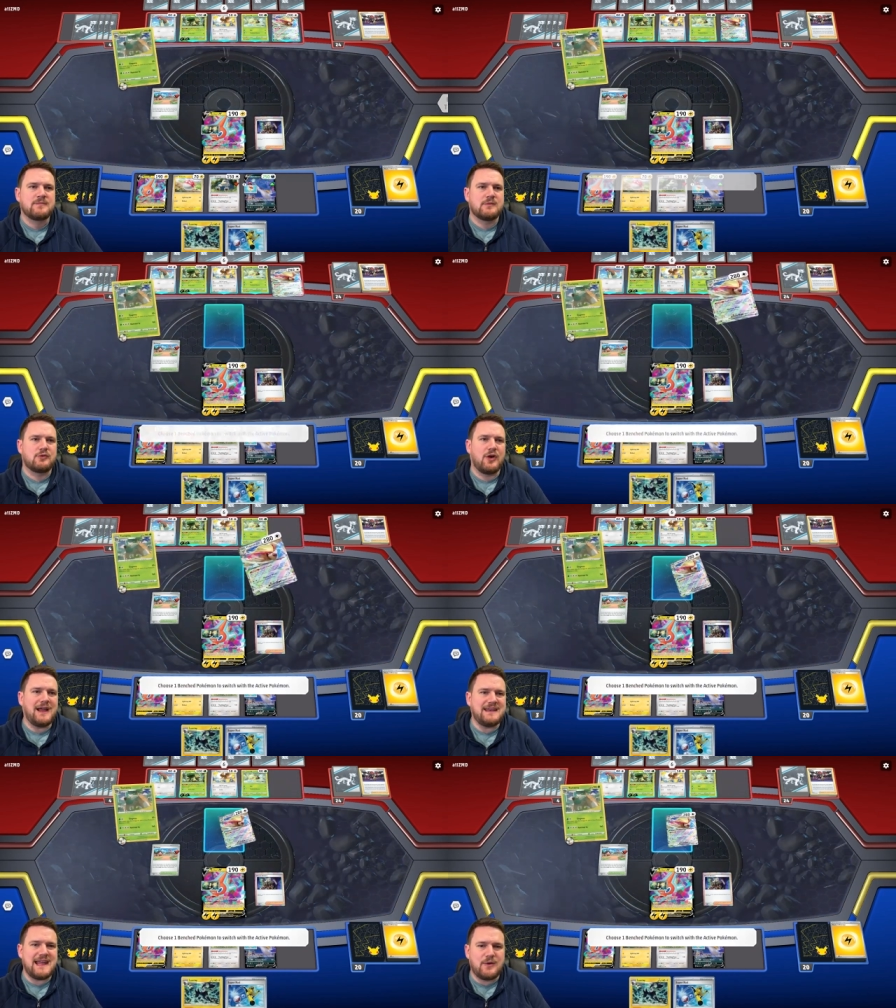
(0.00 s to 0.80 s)

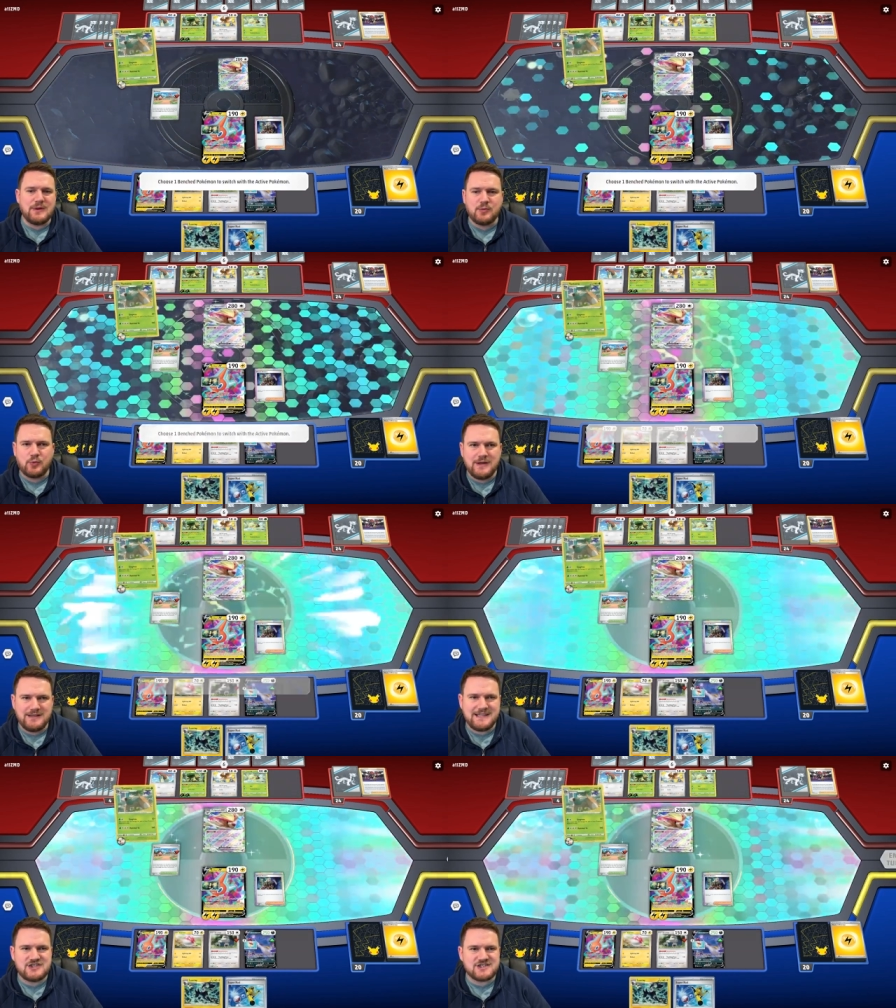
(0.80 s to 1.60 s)
Right now, we
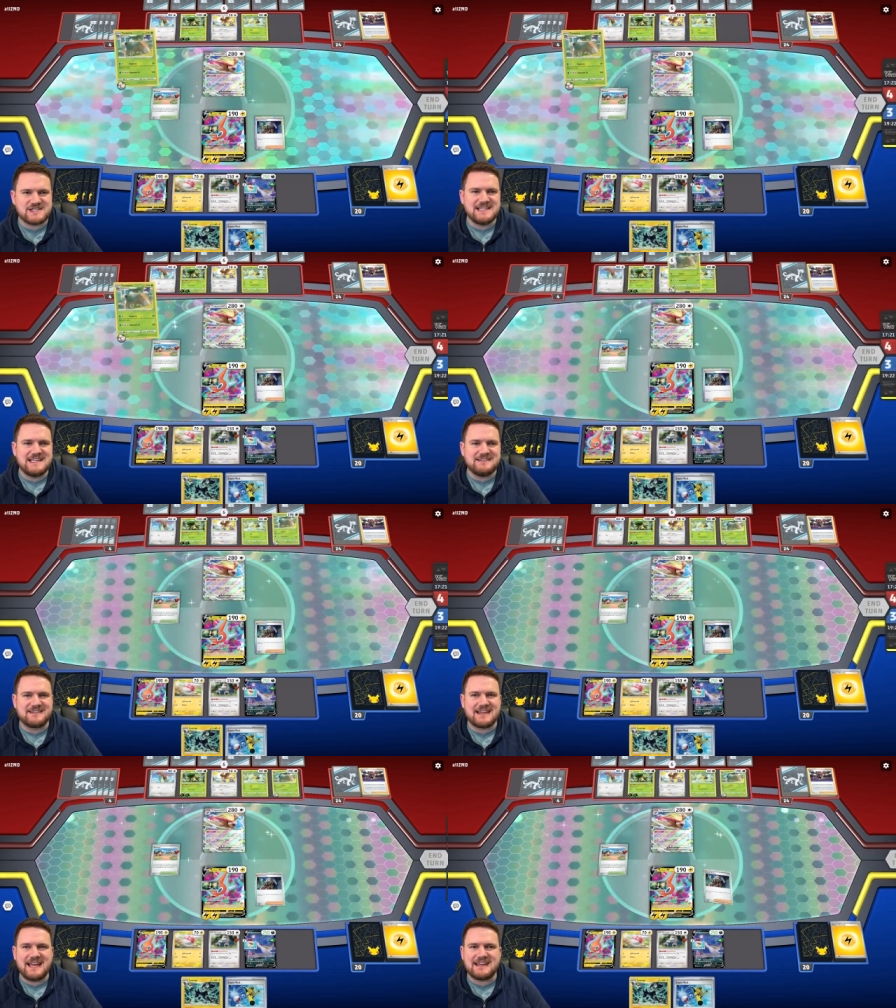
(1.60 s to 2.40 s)
really just need to
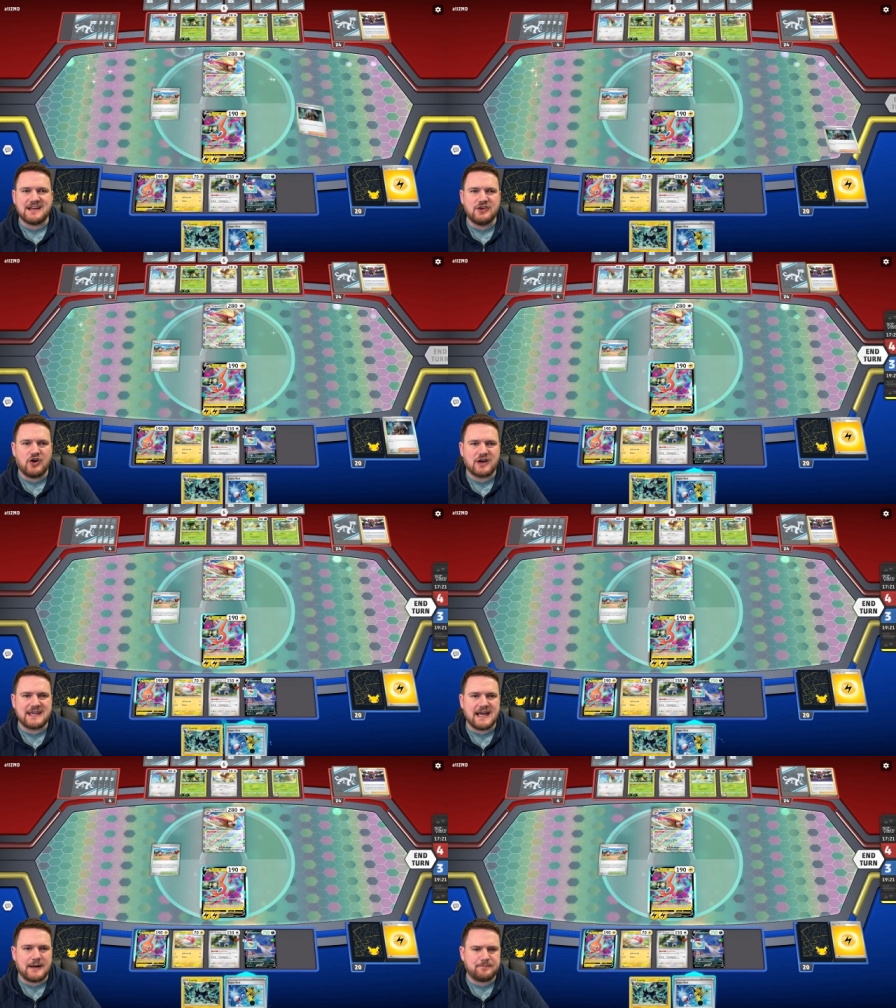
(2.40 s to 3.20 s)
take a
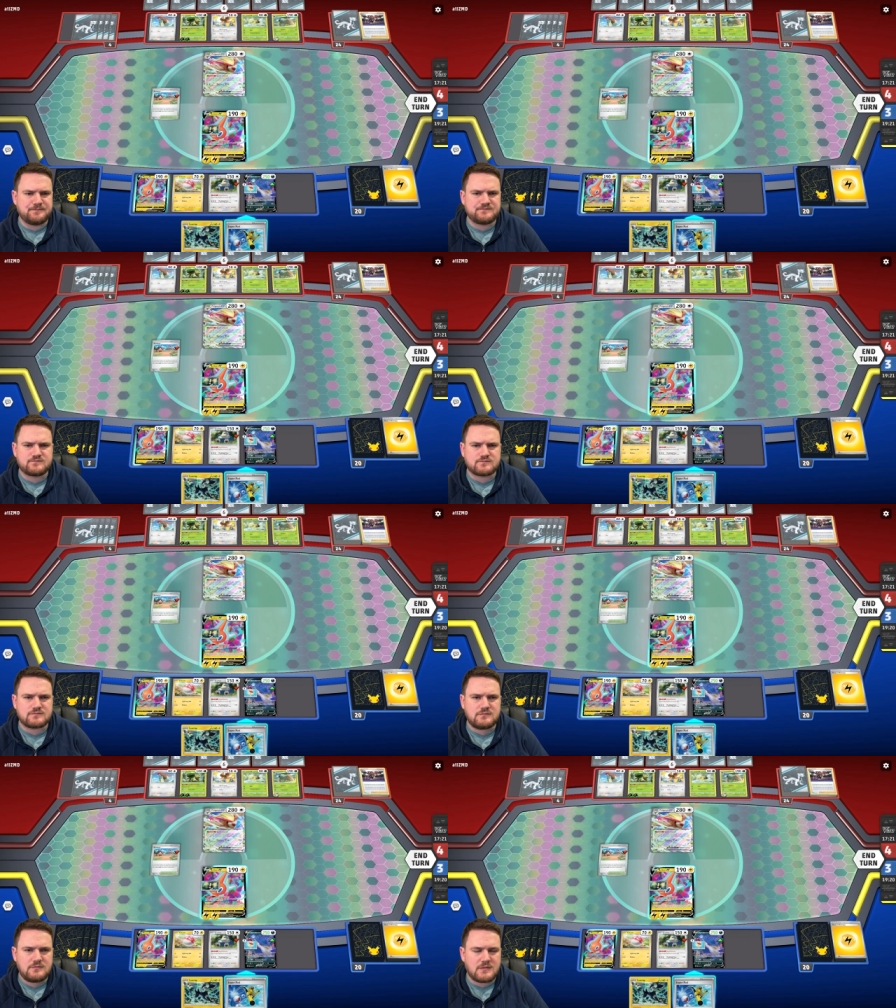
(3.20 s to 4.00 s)
knockout
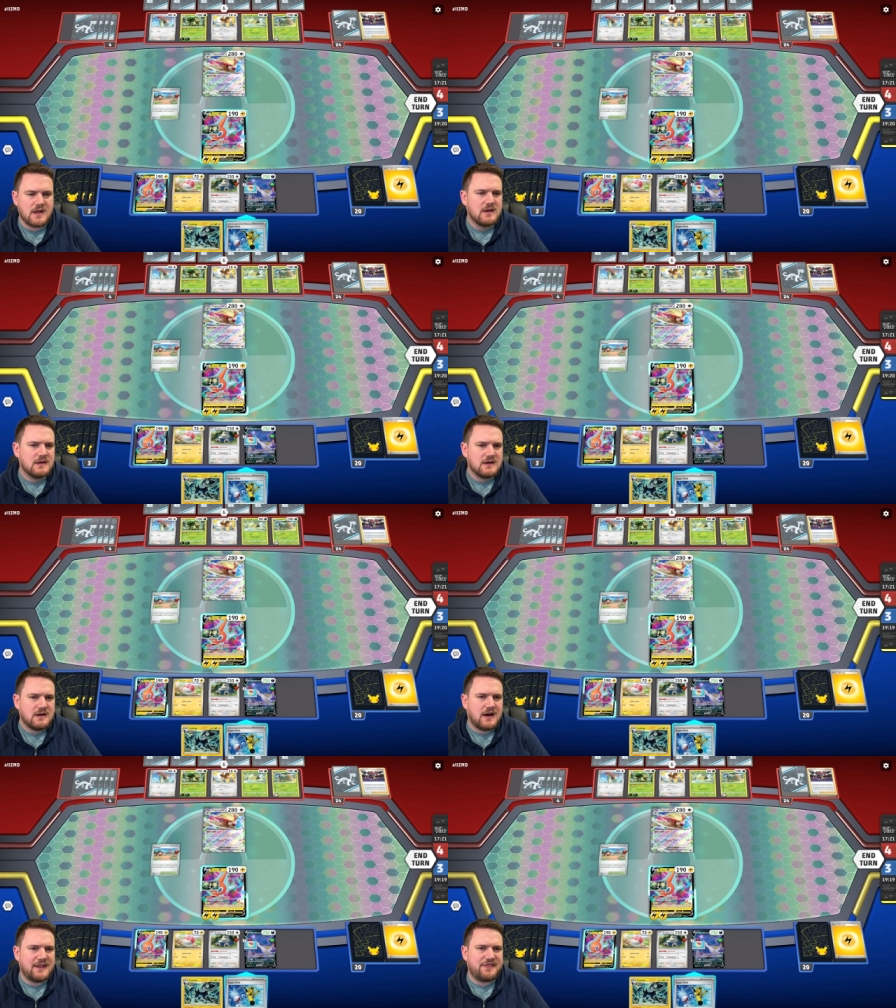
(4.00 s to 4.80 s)

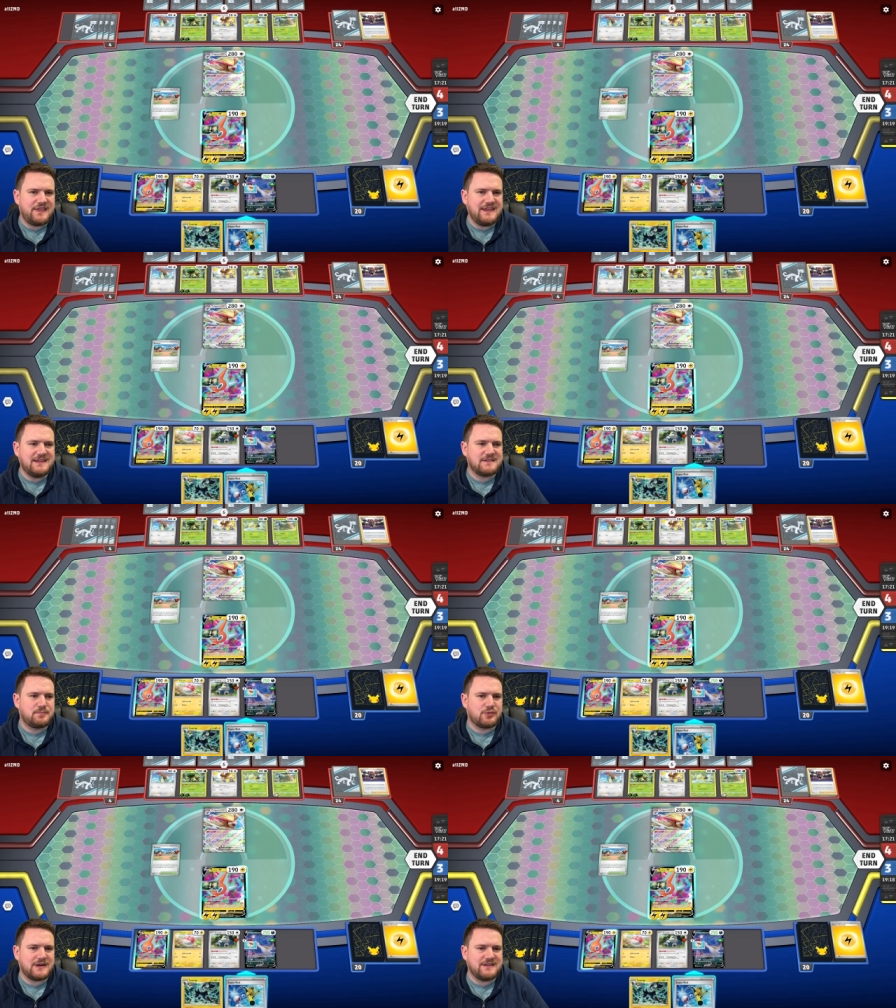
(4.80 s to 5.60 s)
I think it's
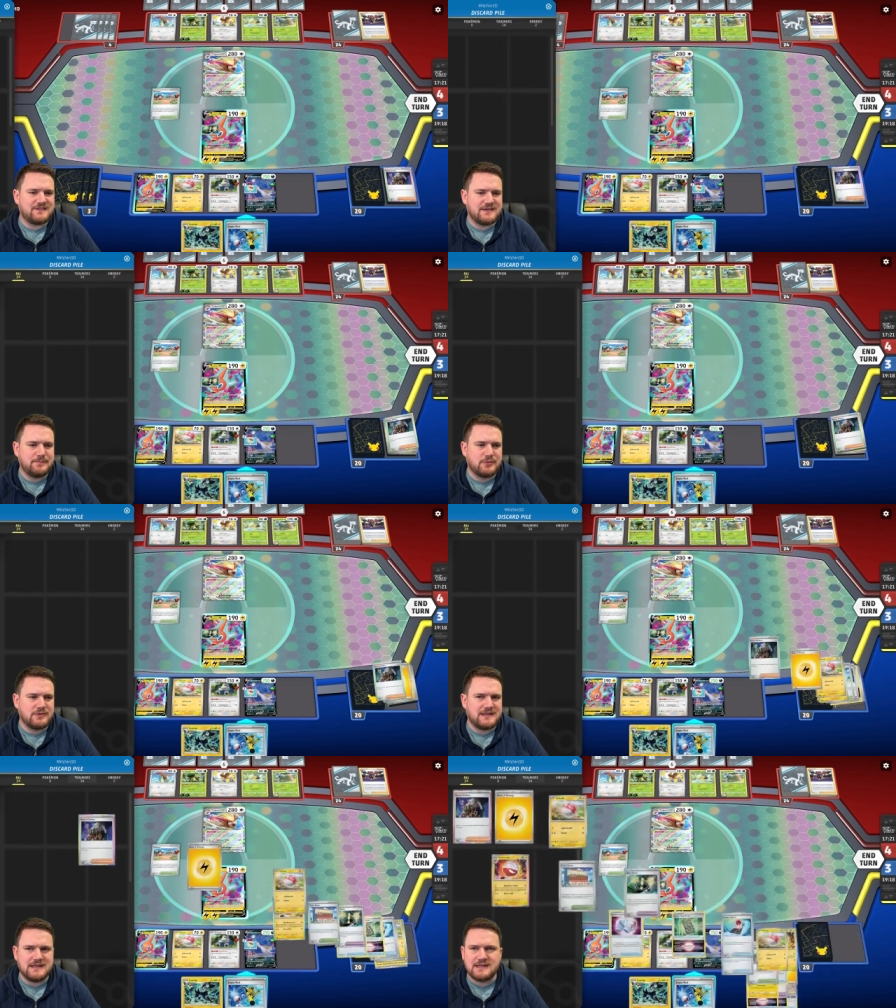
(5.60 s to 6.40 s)
pretty
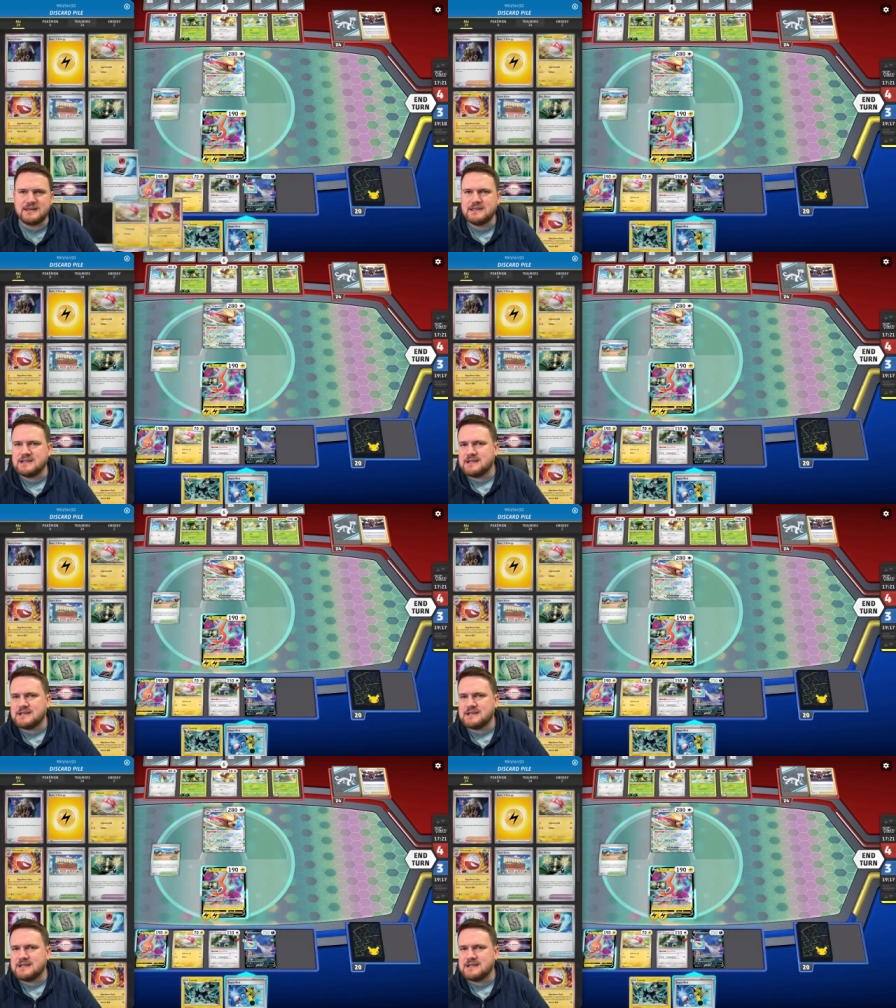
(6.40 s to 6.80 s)
simple here.